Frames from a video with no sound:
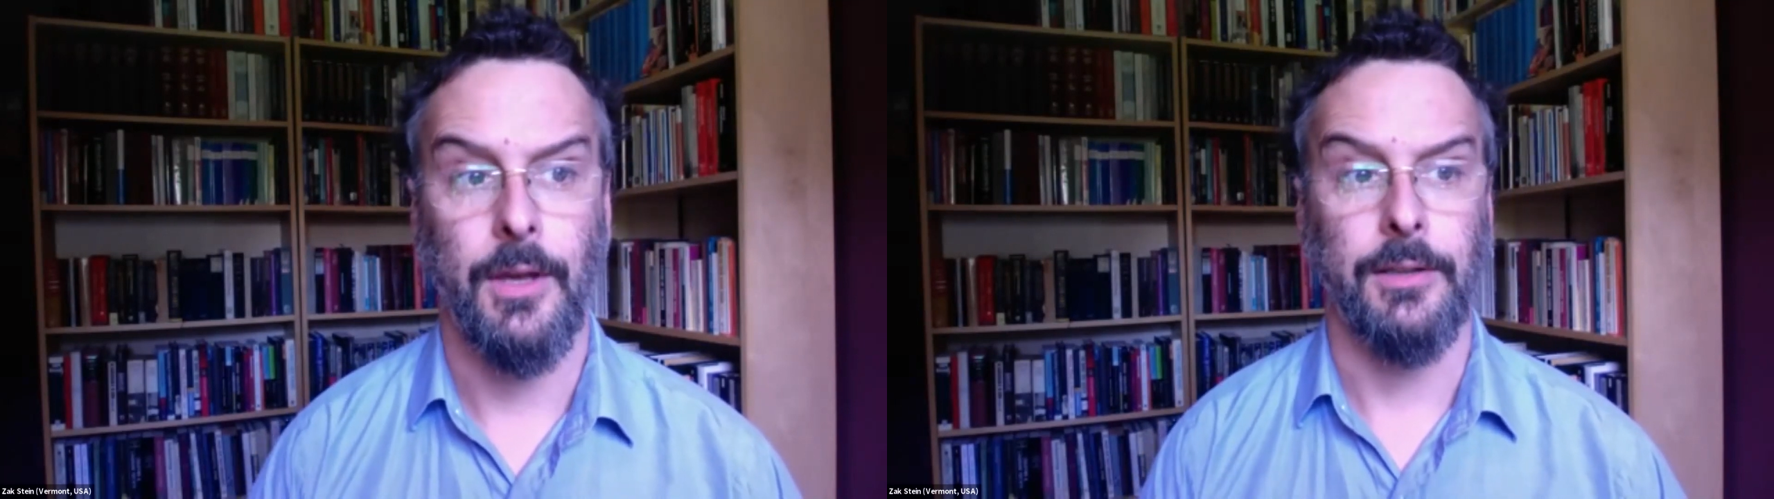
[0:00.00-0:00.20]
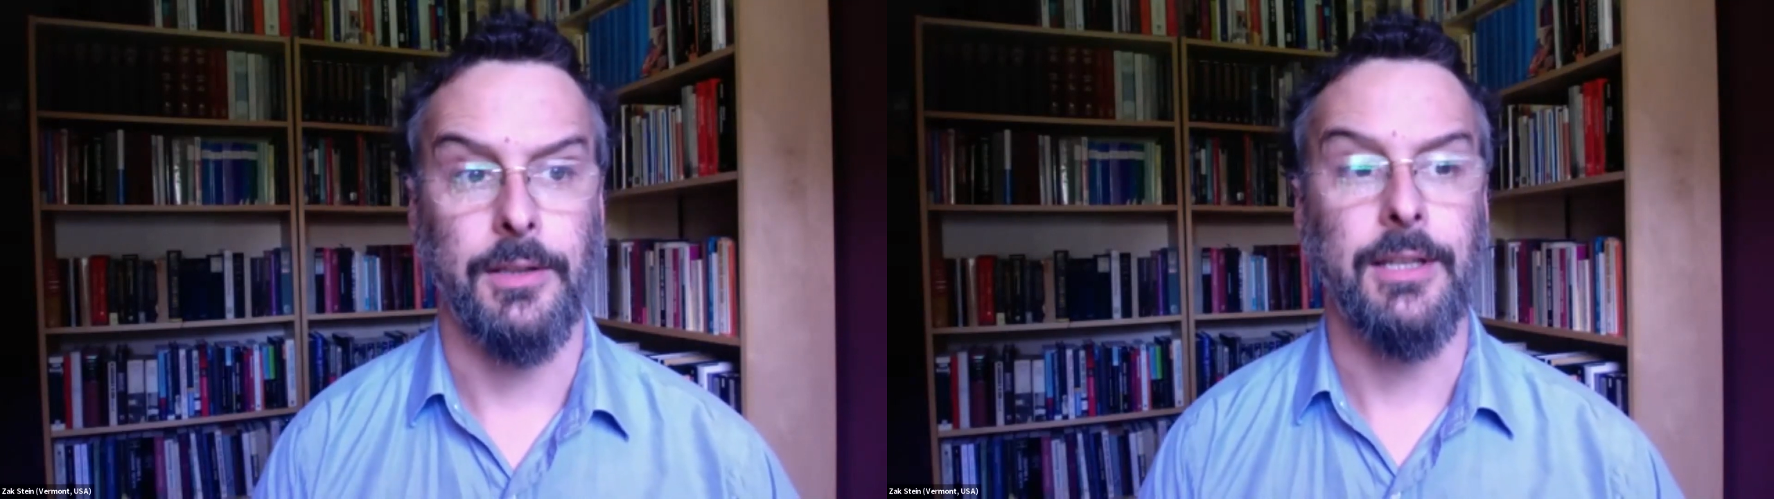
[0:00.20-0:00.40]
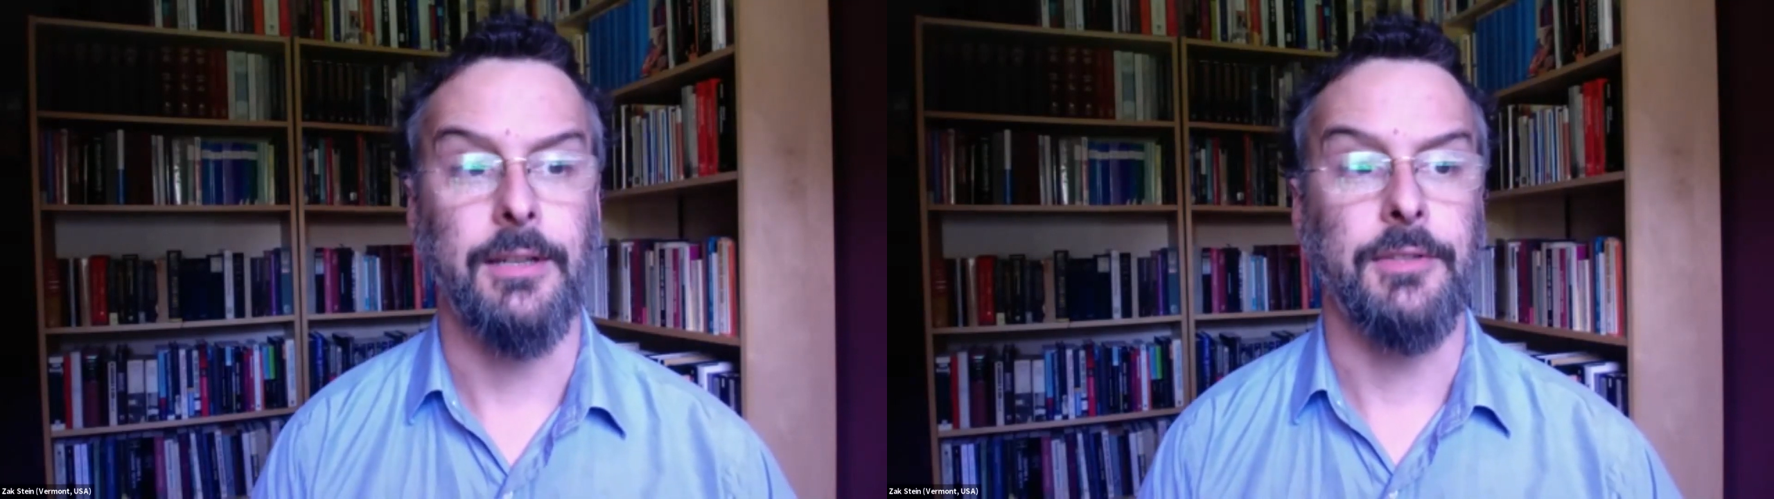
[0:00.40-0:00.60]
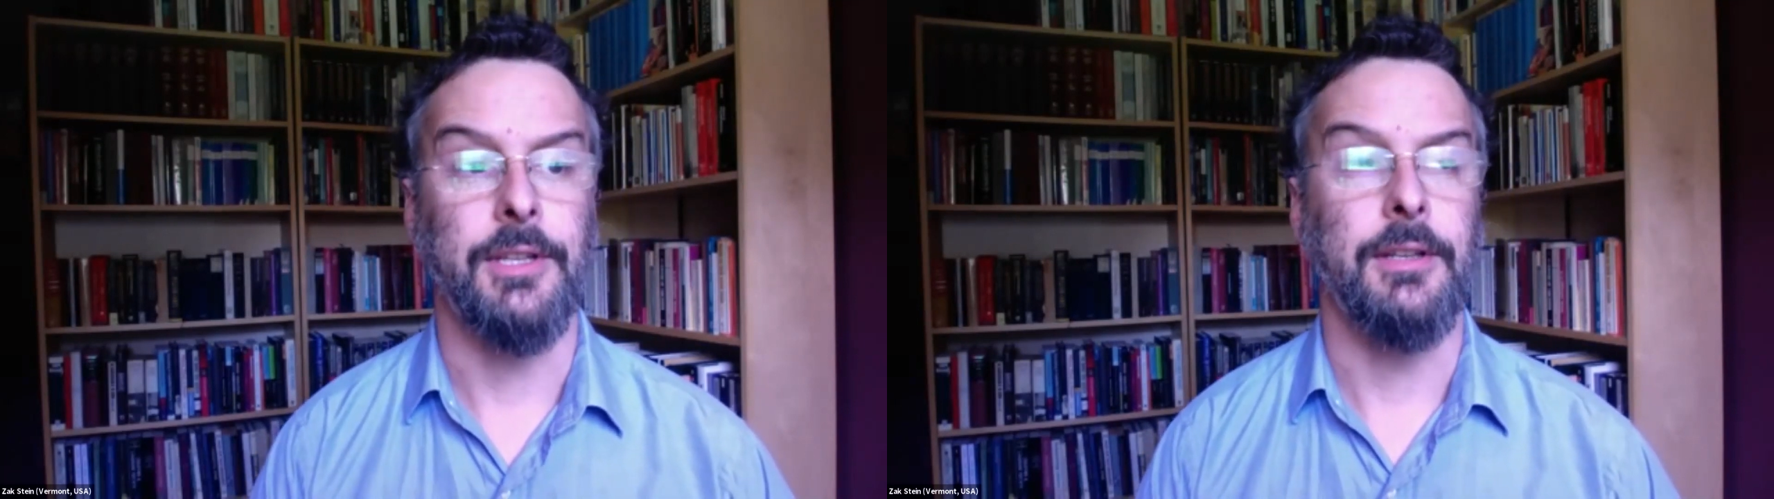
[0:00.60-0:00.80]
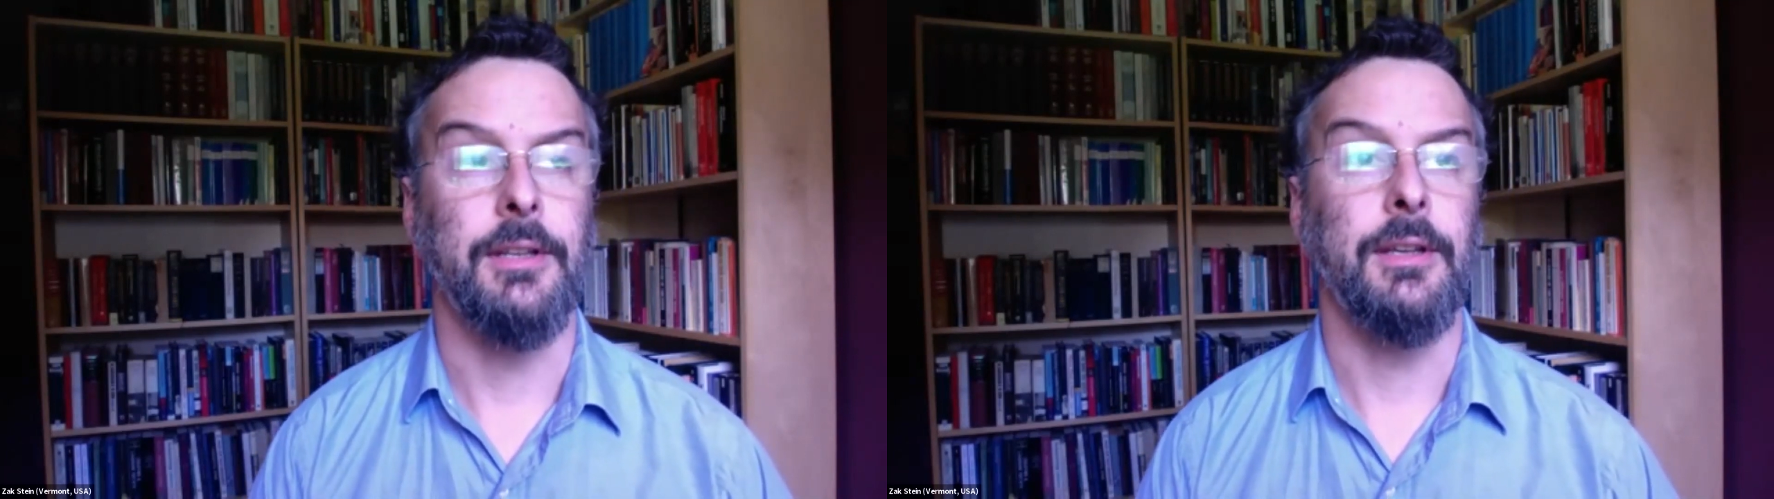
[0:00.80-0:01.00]
lived.
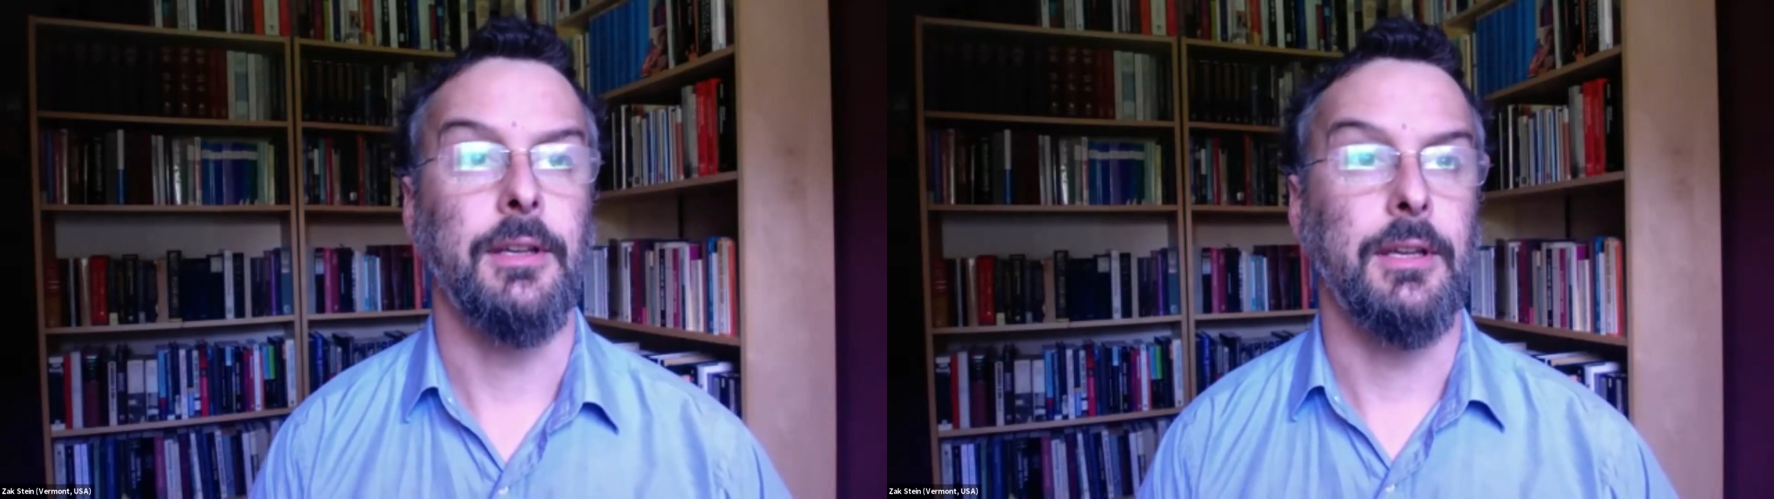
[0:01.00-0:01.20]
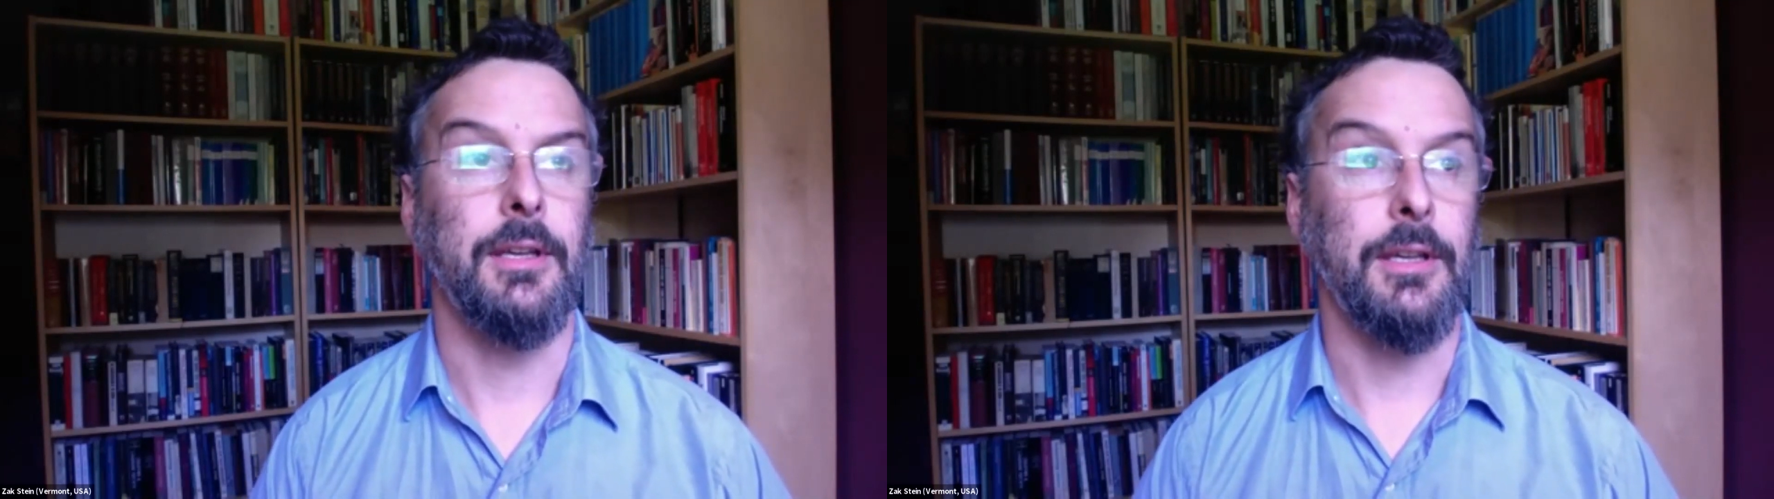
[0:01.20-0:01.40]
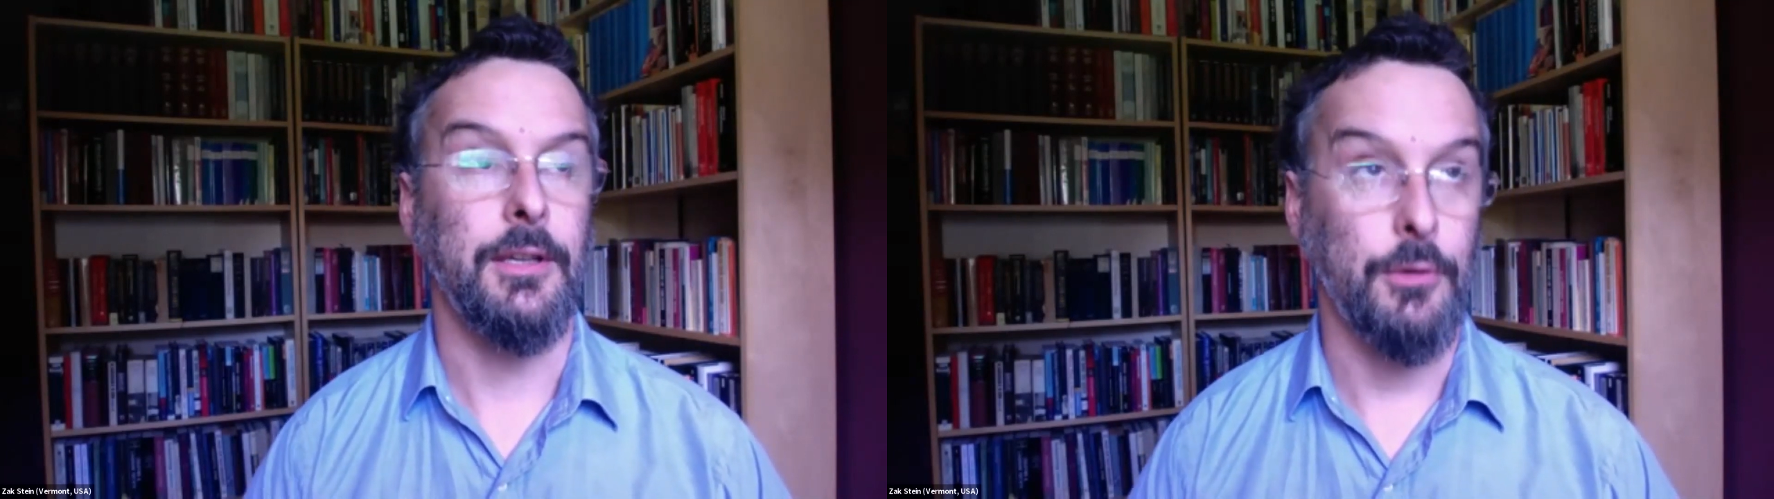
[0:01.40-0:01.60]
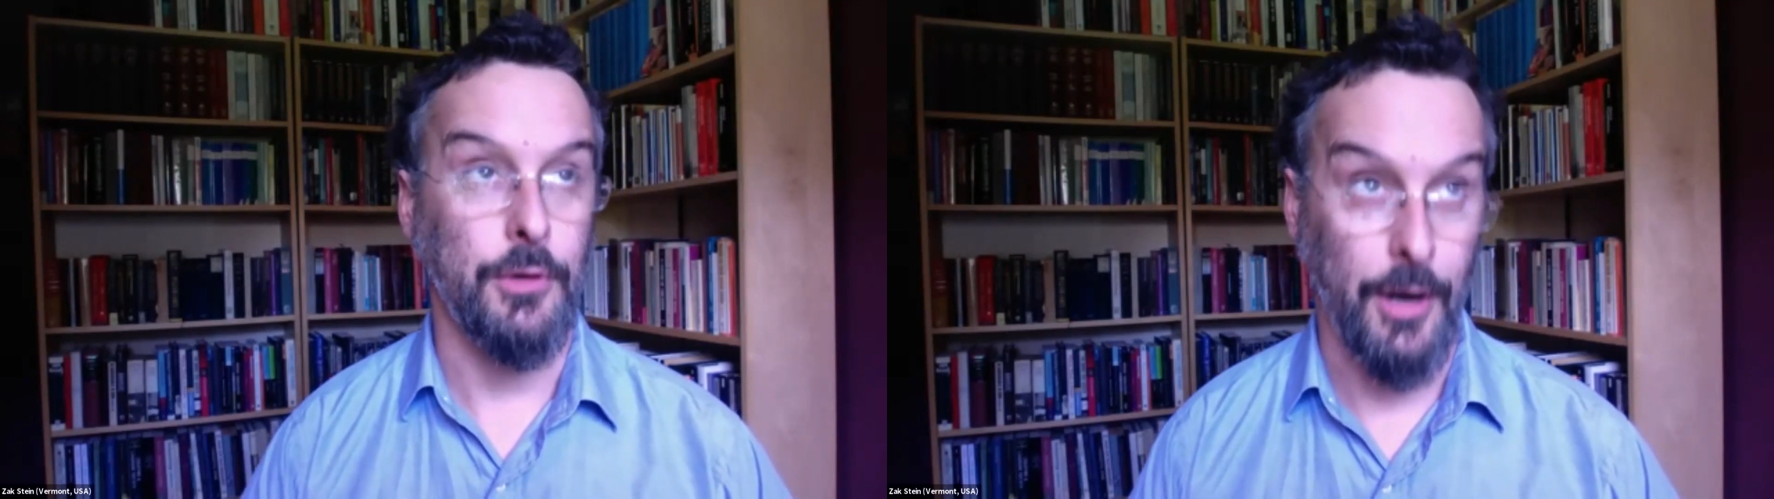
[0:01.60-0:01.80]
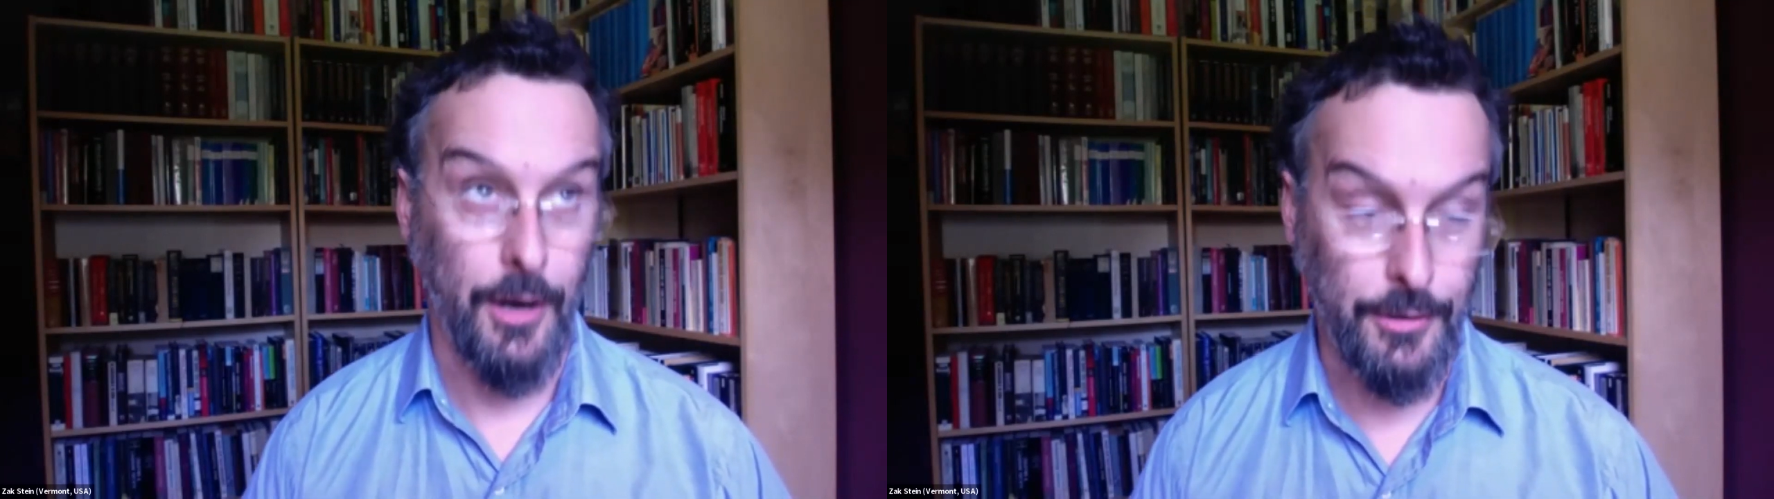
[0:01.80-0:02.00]
And he, you
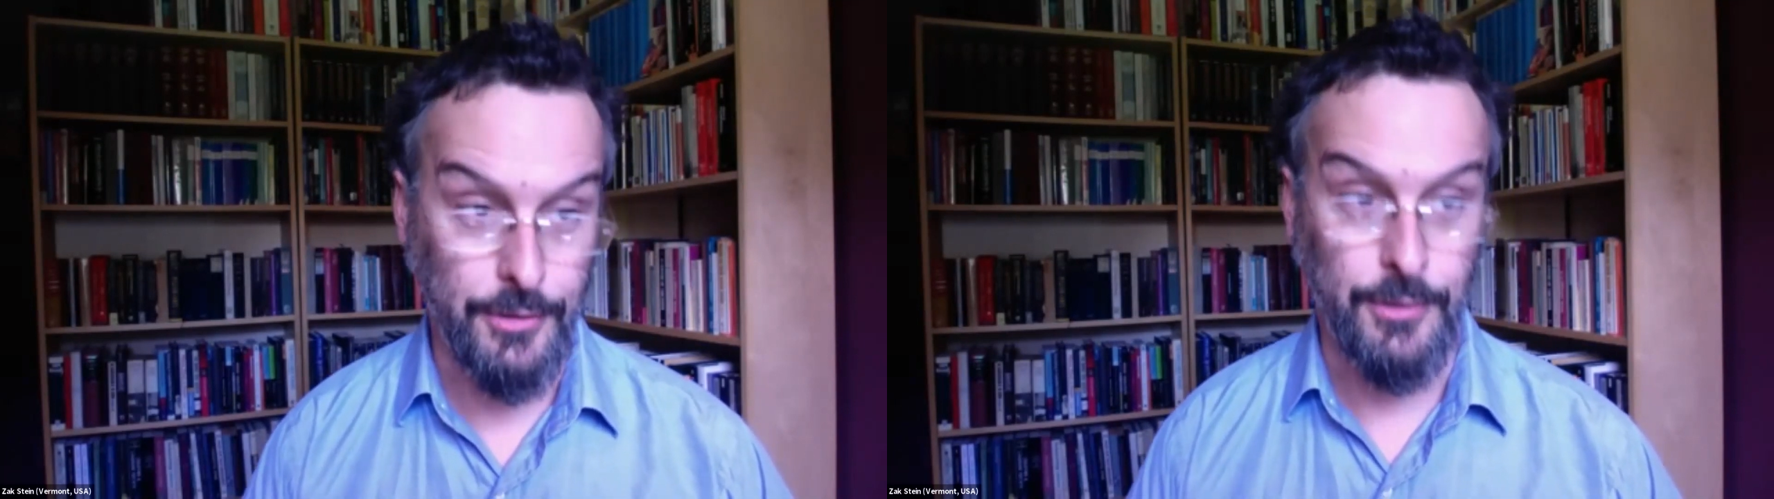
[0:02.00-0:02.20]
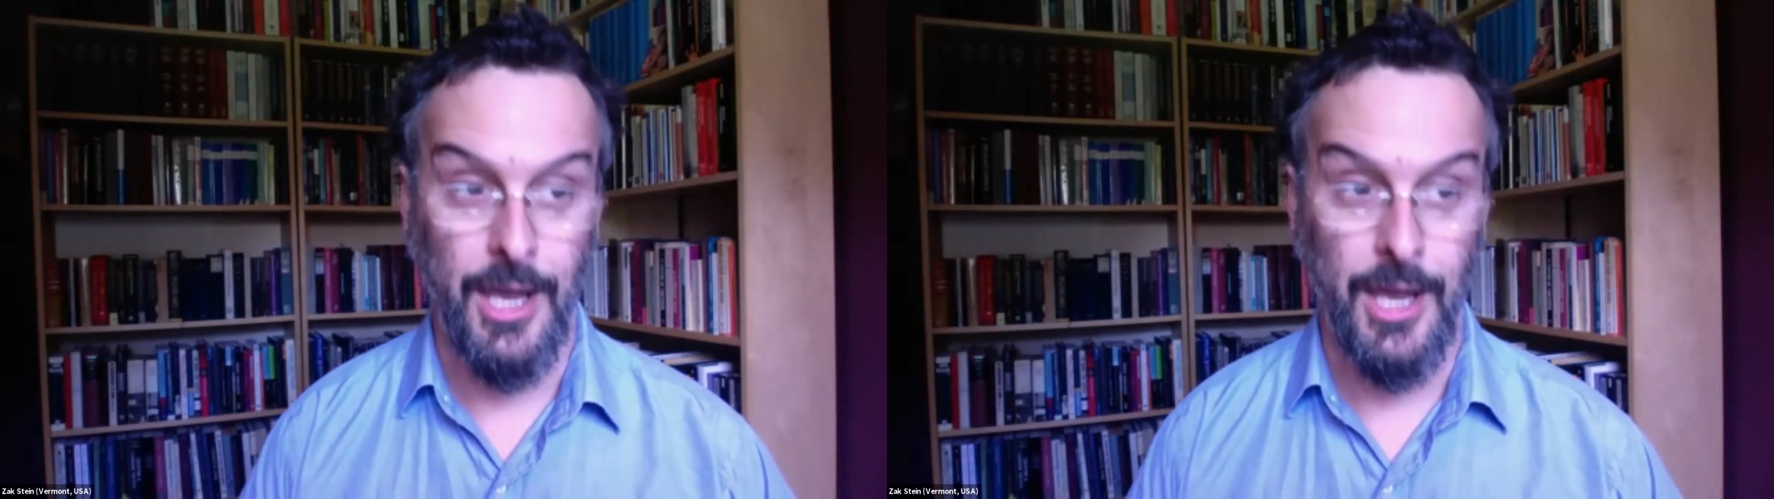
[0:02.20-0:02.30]
could argue,